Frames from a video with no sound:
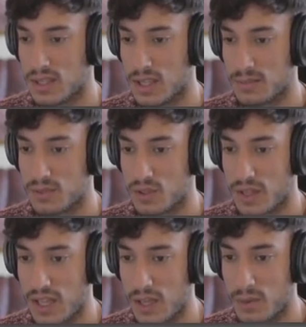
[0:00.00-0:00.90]
Um, you'll
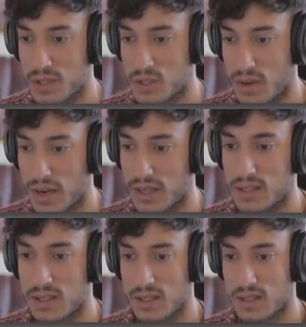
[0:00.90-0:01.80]
hear with the
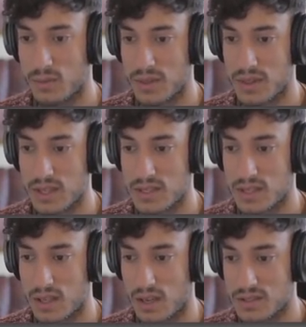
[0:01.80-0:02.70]
track with the
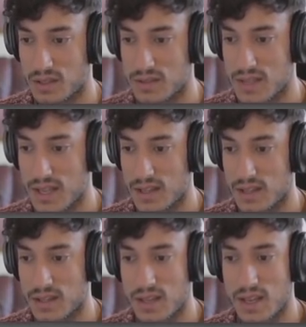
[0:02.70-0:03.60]
staccatos there
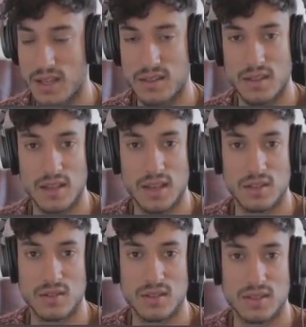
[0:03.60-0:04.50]
that they're that they're
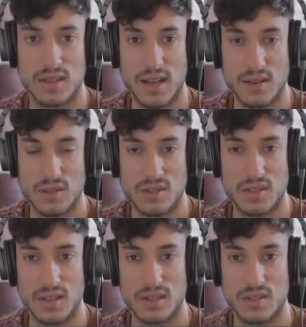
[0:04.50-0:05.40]
using the delay
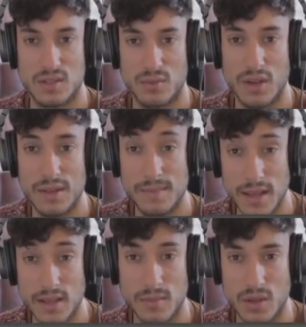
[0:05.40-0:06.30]
just to just to really
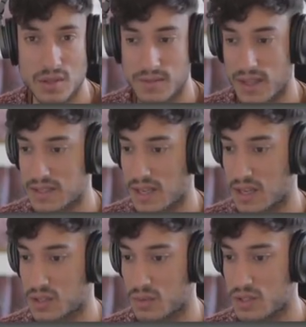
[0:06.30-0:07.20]
make the most of that
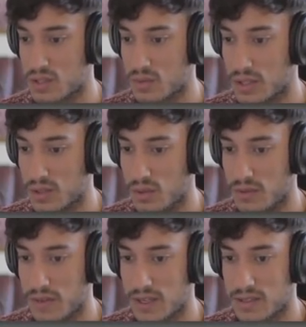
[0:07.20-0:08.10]
texture, which is a really cool
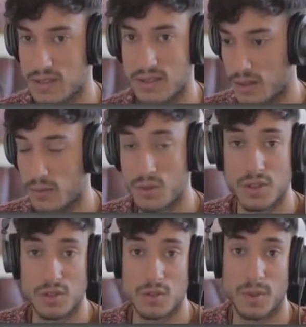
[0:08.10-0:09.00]
effect. I've
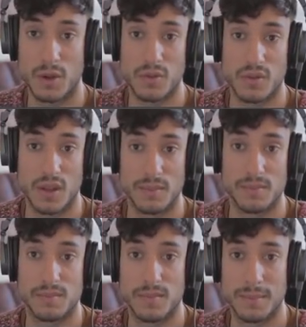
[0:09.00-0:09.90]
also used both
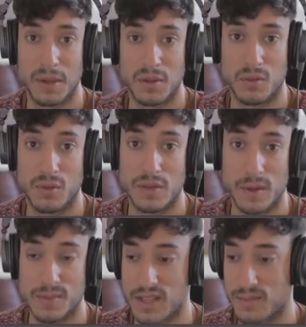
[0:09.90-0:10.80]
um, both the
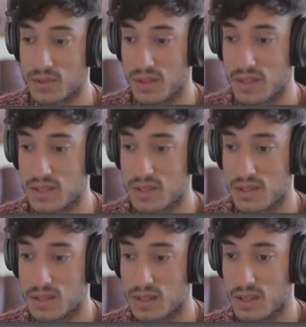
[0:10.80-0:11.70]
reverb stems on this
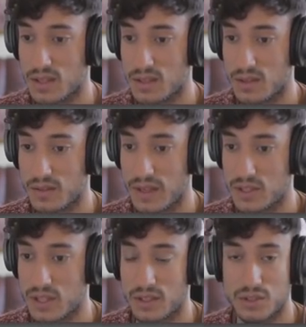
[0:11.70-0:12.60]
uh, on that
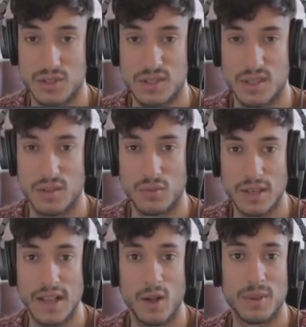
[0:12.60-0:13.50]
channel just to
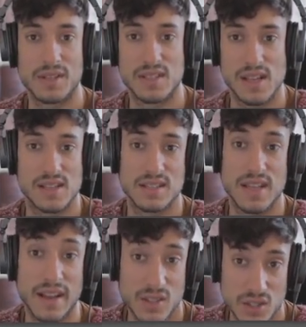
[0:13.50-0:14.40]
really help it sit as a
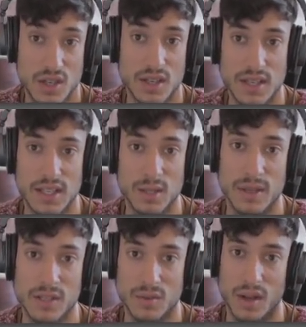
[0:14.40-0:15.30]
texture in the
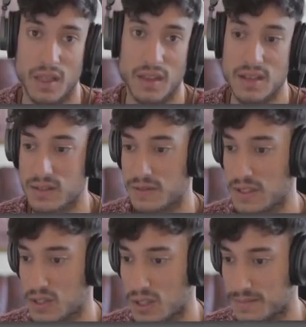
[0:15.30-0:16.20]
mix rather than as a
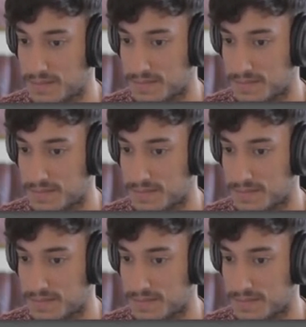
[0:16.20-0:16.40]
feature.